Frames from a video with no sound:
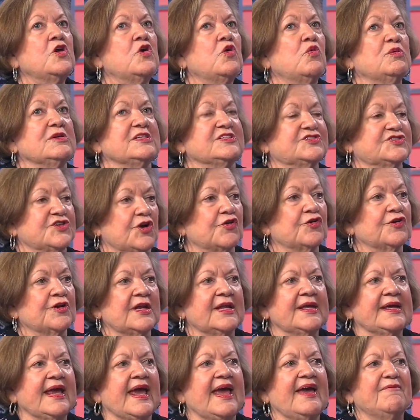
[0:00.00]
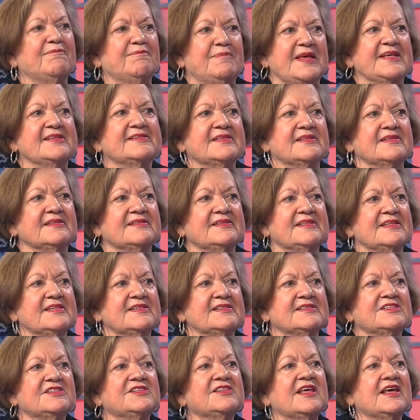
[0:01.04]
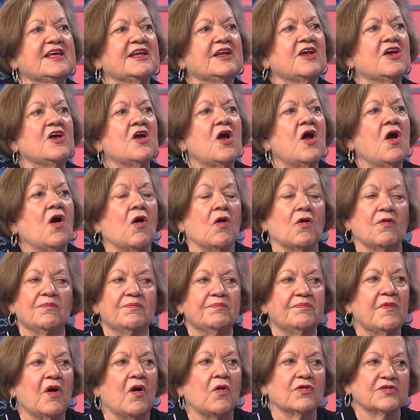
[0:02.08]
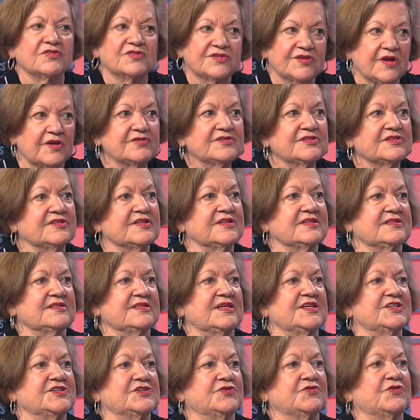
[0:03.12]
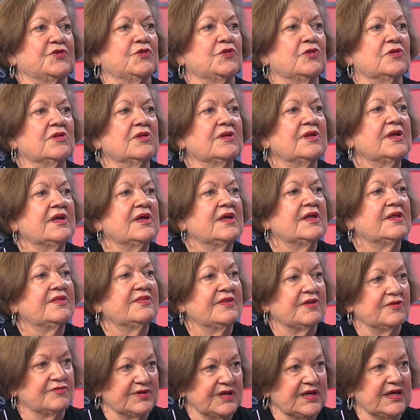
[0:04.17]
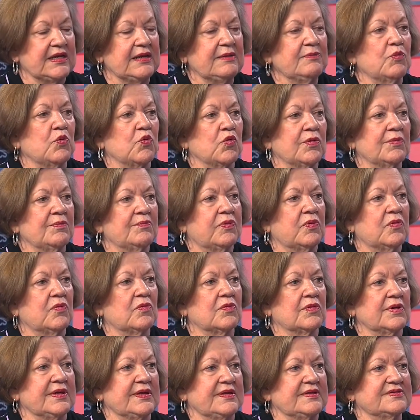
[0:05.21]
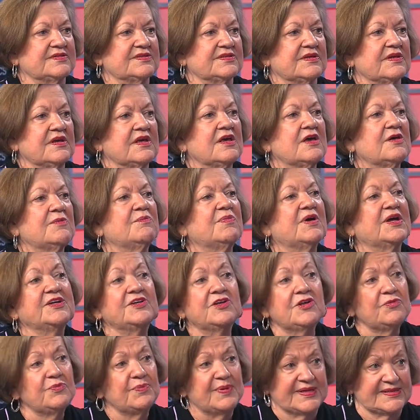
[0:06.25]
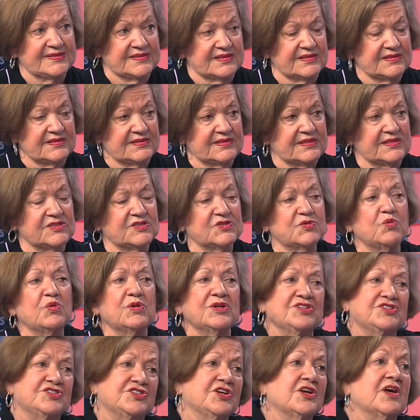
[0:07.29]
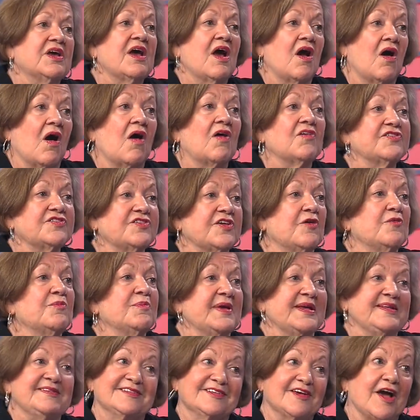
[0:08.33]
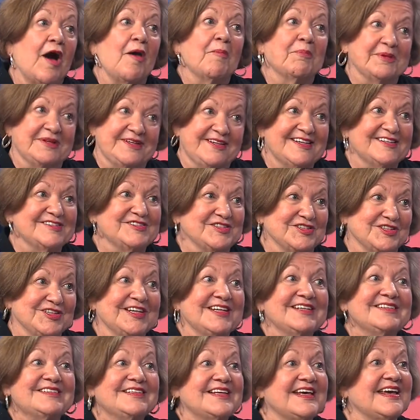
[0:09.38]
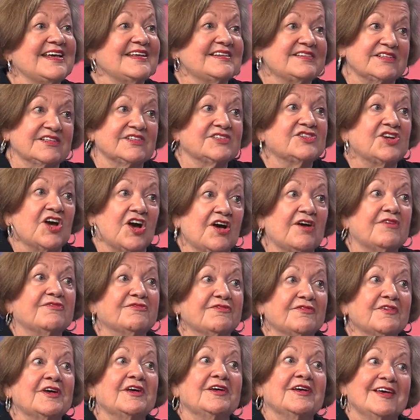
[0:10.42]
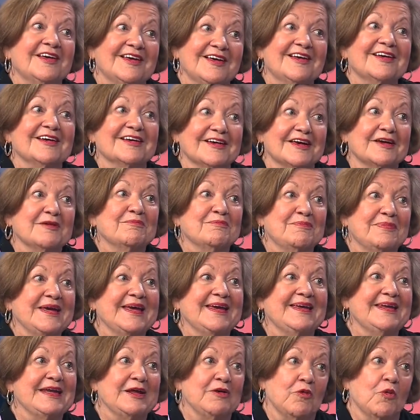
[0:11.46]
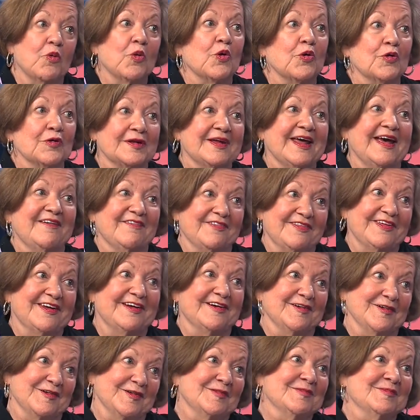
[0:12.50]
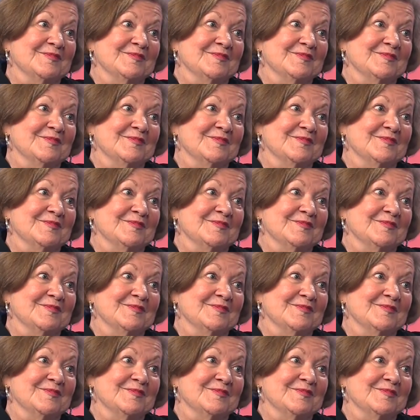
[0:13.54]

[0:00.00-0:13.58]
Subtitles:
We certainly have businesses that are so successful, they're needing more employees. But new businesses, which also means competition. It's a tough competing world out there.